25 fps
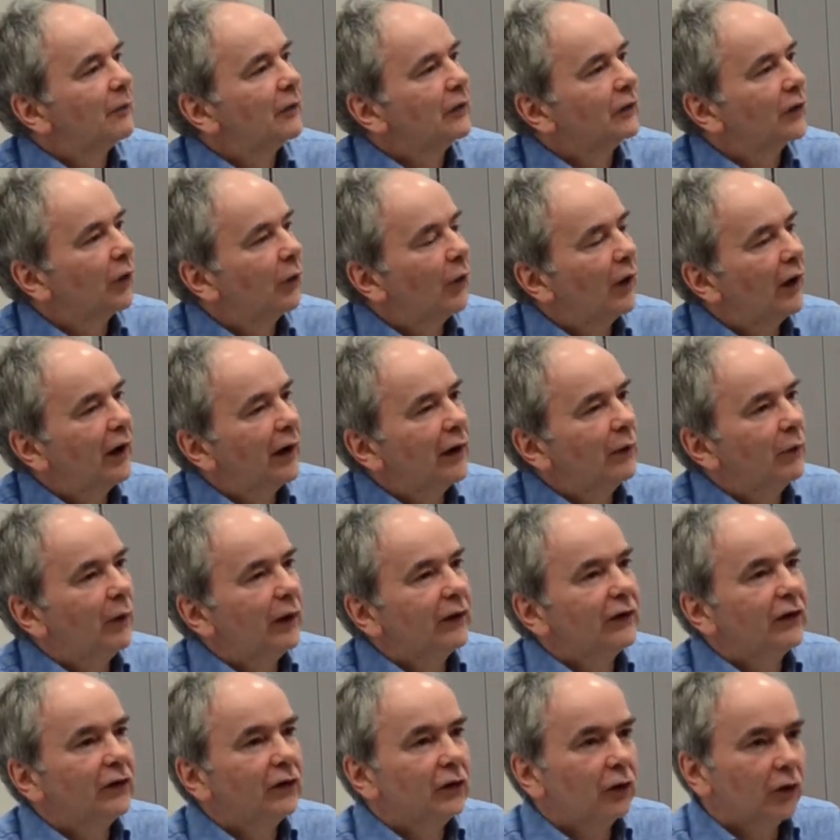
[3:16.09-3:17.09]
So I
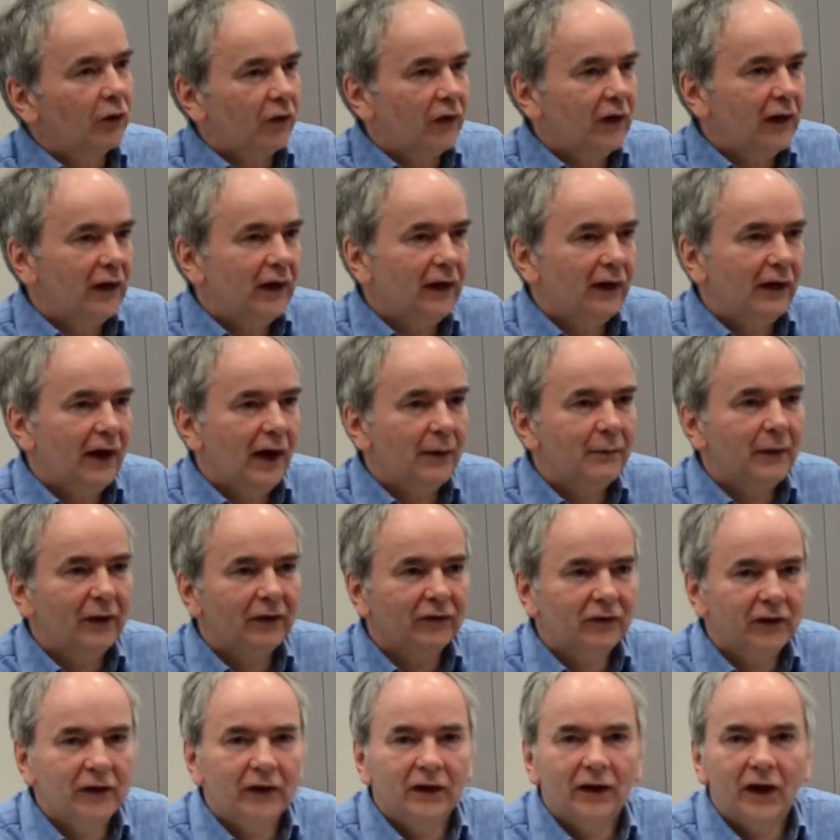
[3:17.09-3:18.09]
went and took the
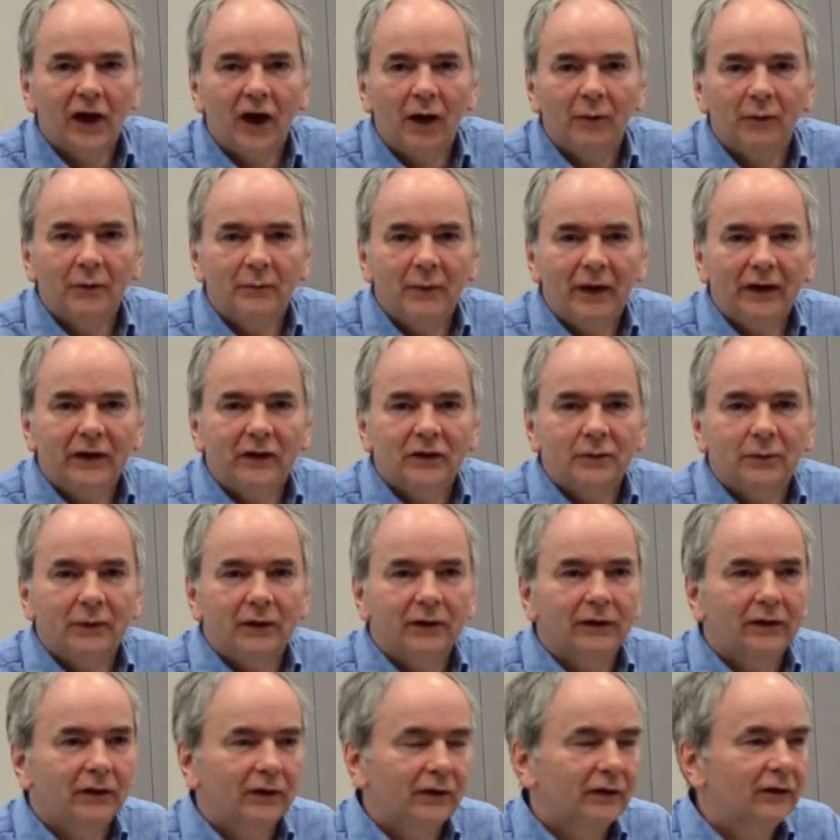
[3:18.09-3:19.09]
MSc in Carbon
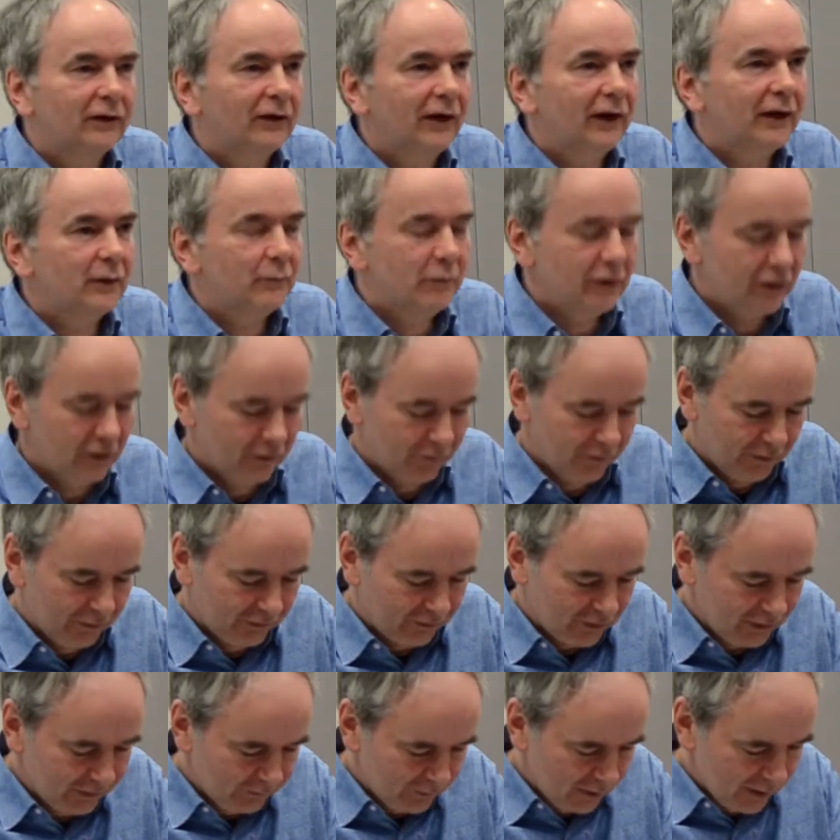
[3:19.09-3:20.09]
Management at Edinburgh
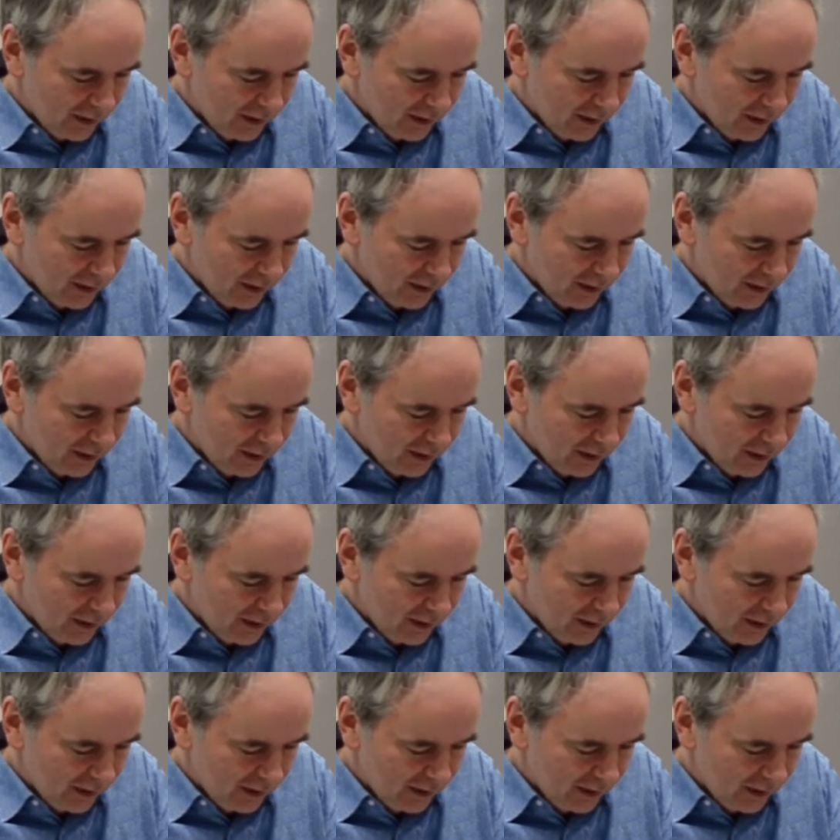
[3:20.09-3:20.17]
University,